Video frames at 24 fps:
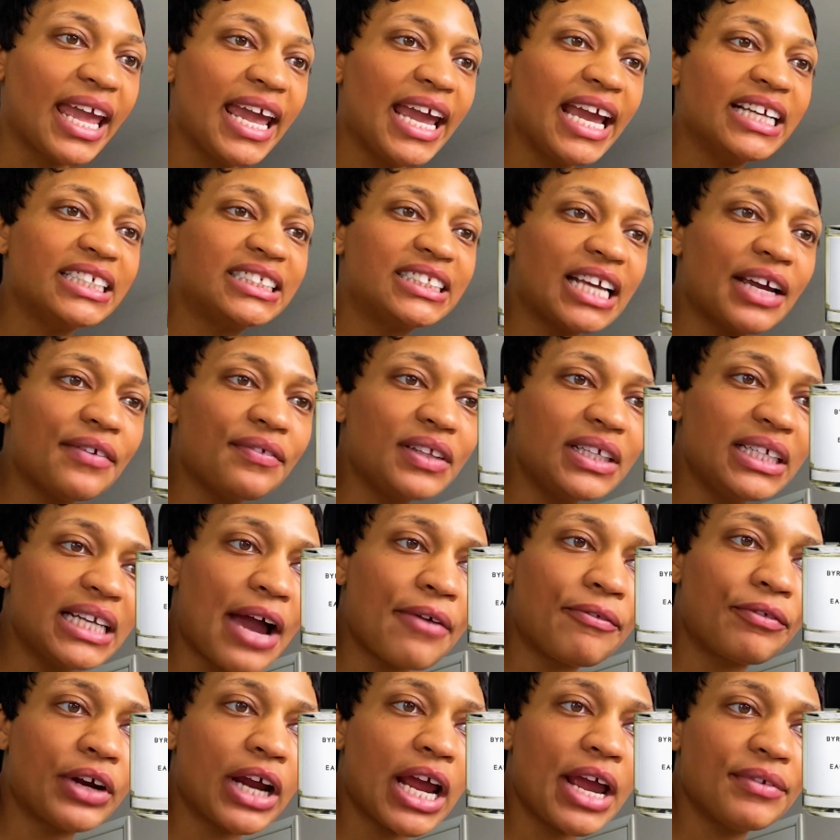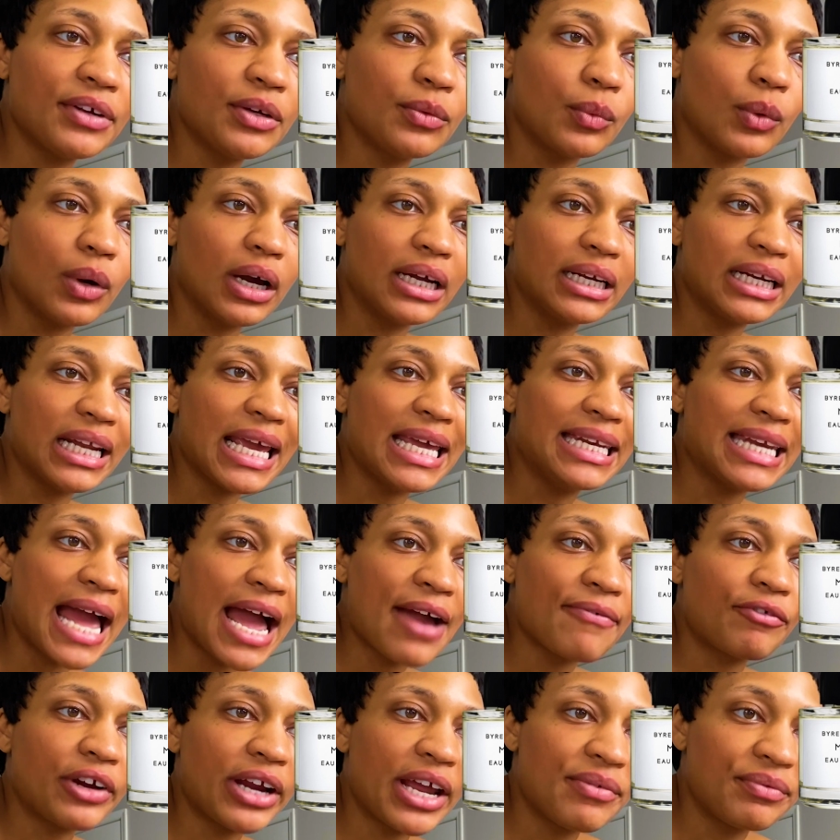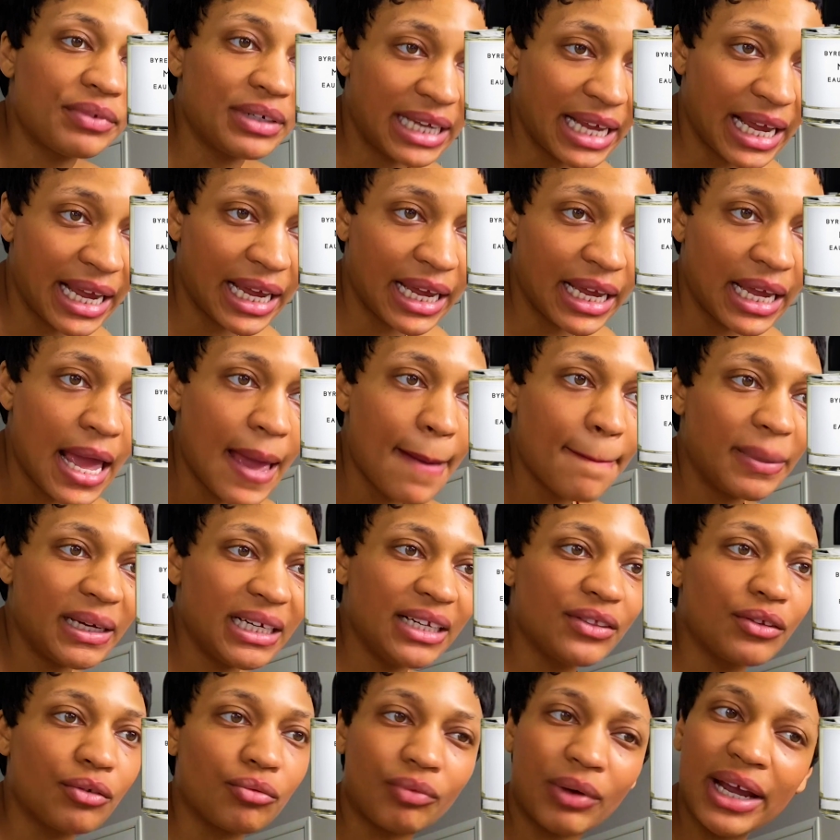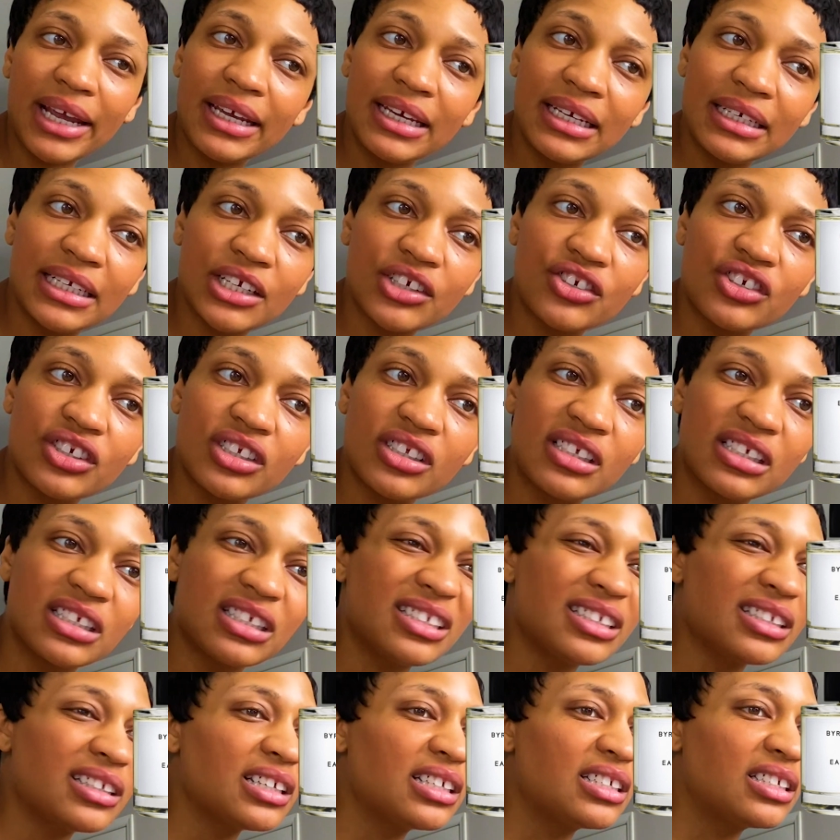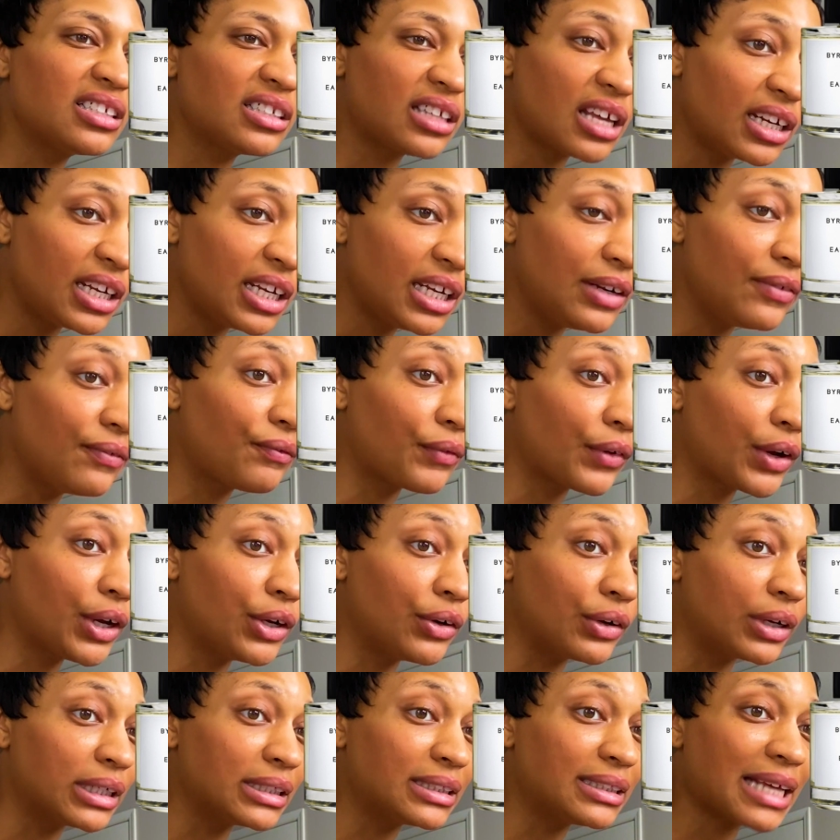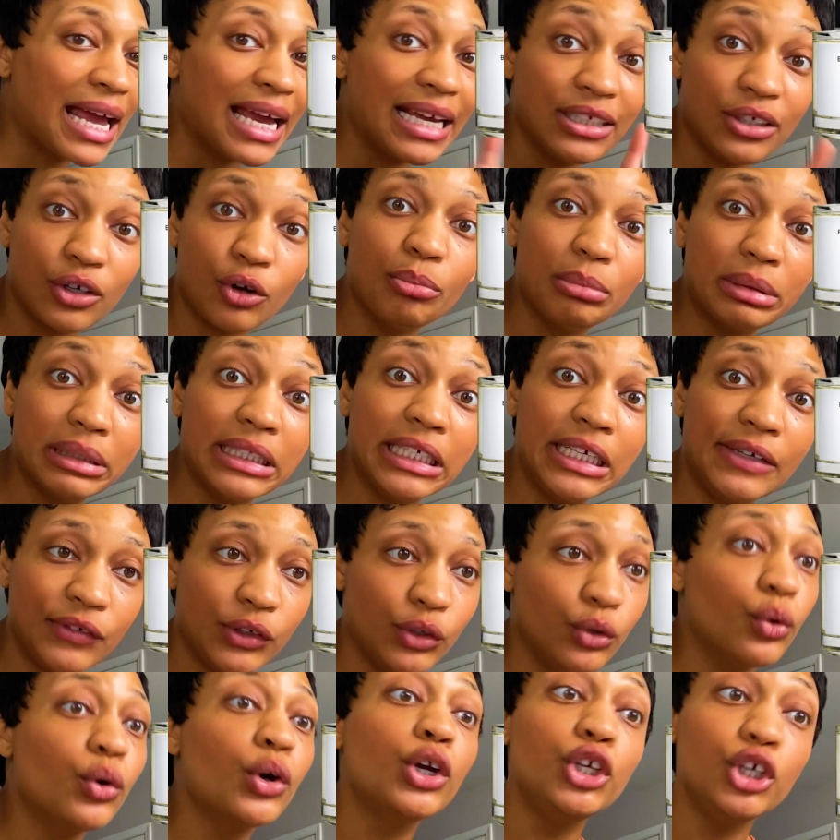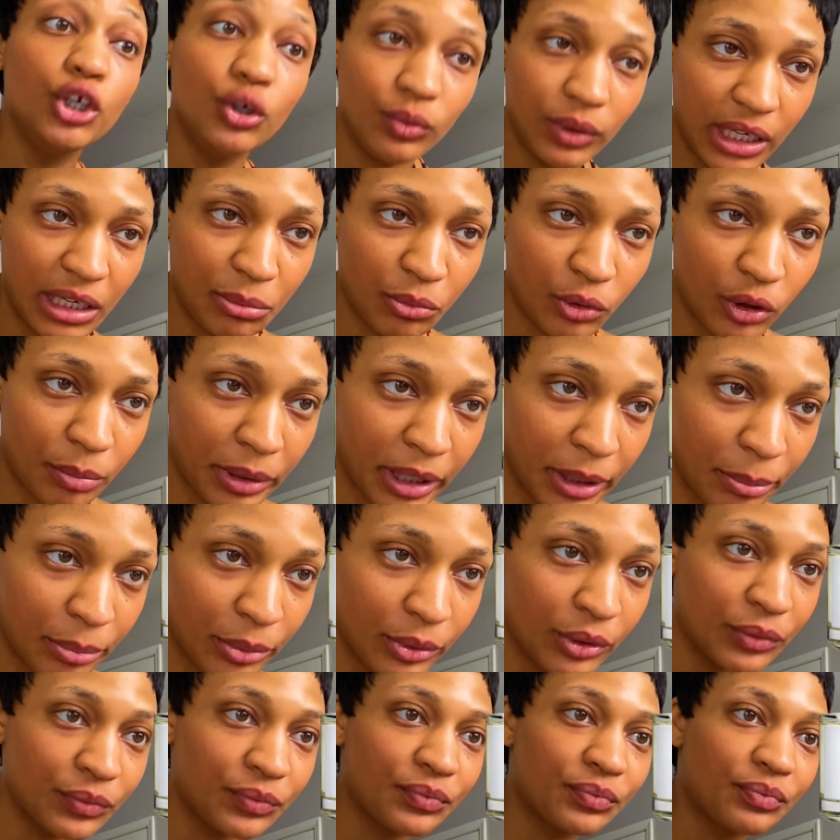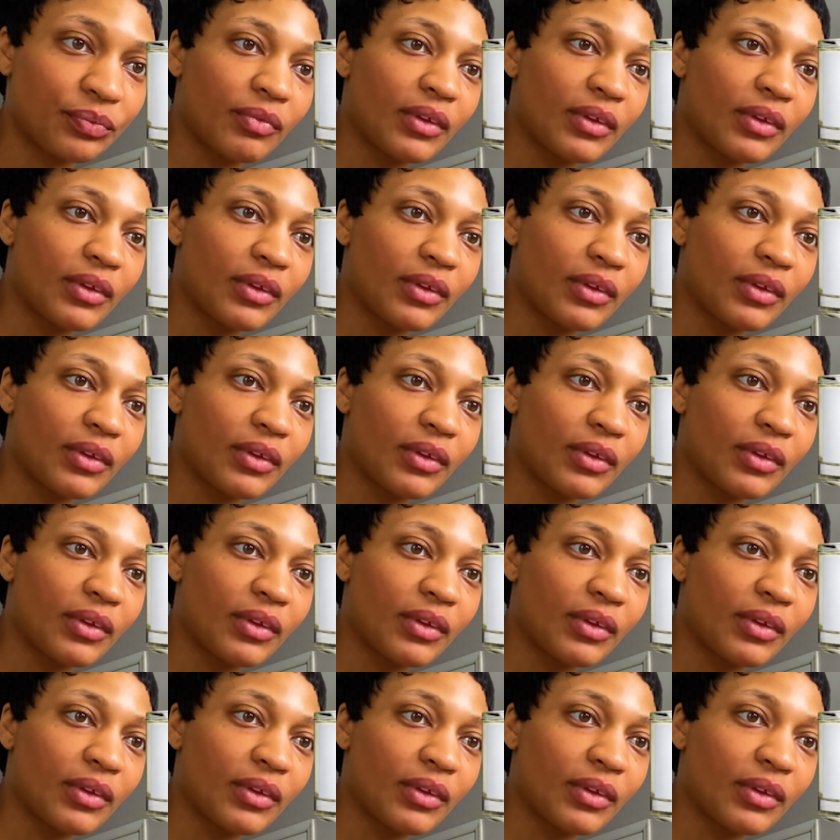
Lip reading: It's definitely not for everyone and not for every day, but in the right conditions, this is a stunning fragrance. I don't believe you. You need more people.